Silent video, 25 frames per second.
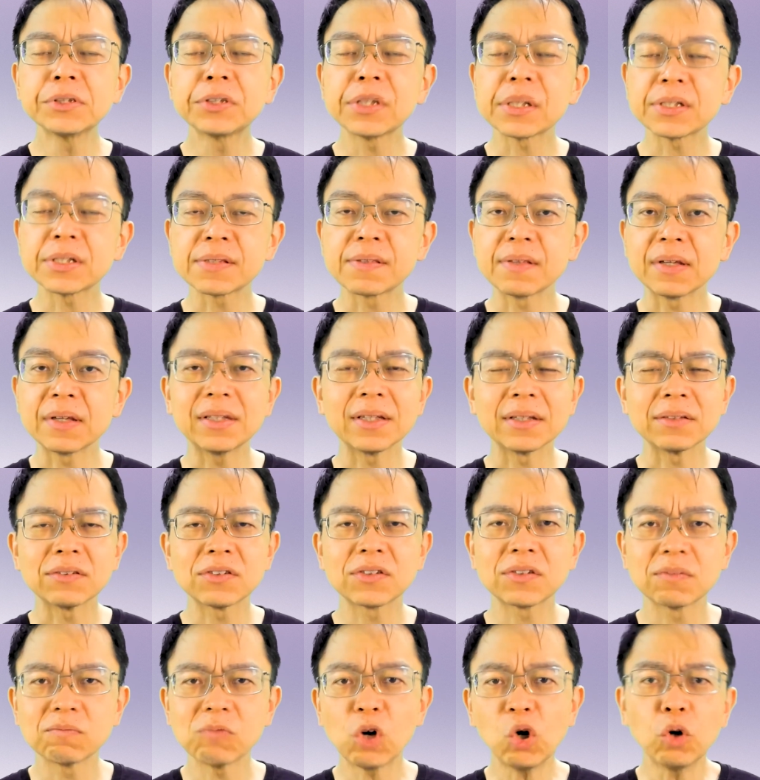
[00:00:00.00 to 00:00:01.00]
just think
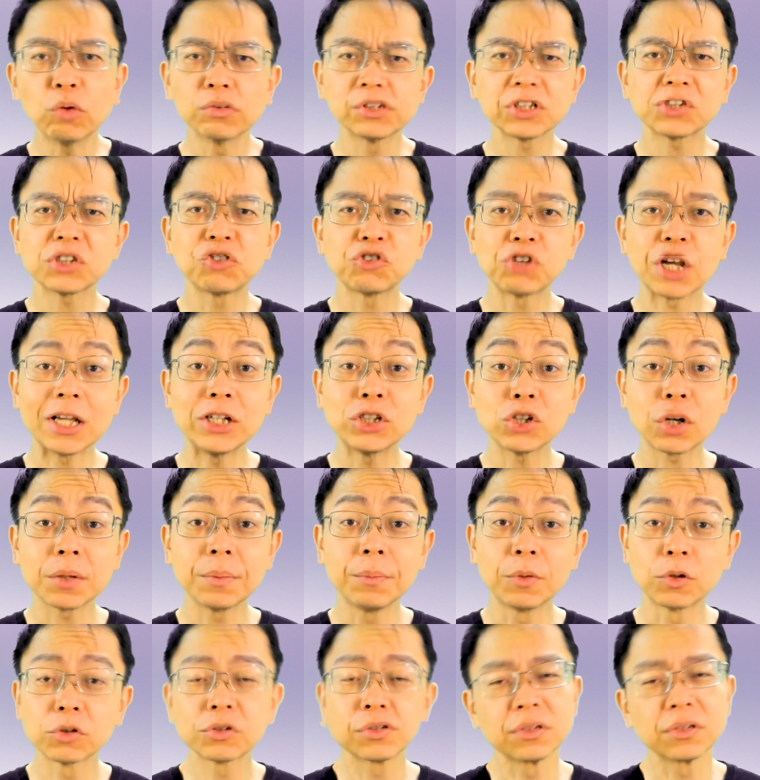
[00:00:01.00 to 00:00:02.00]
it's, oh, just change your
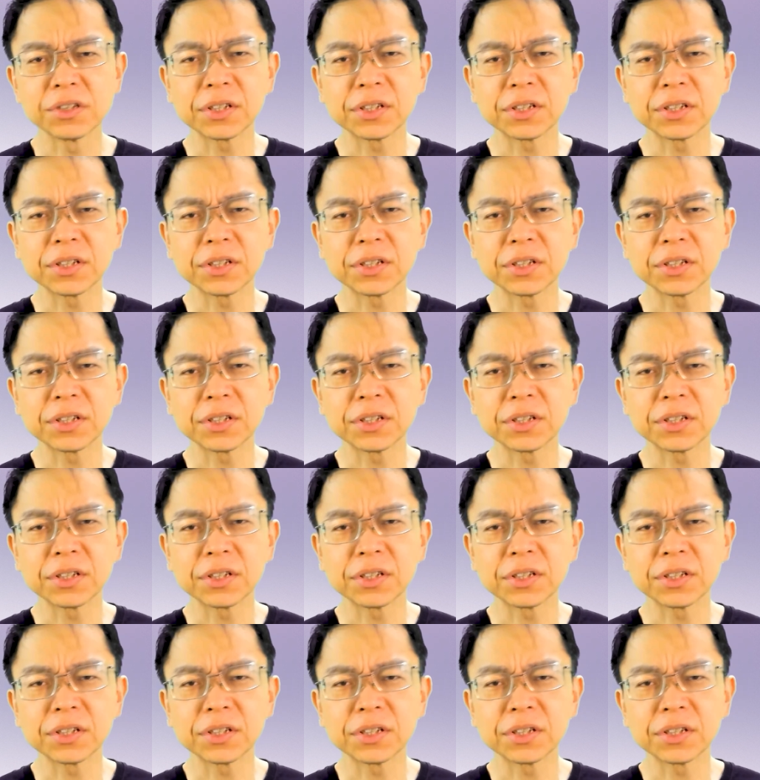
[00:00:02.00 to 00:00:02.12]
emotional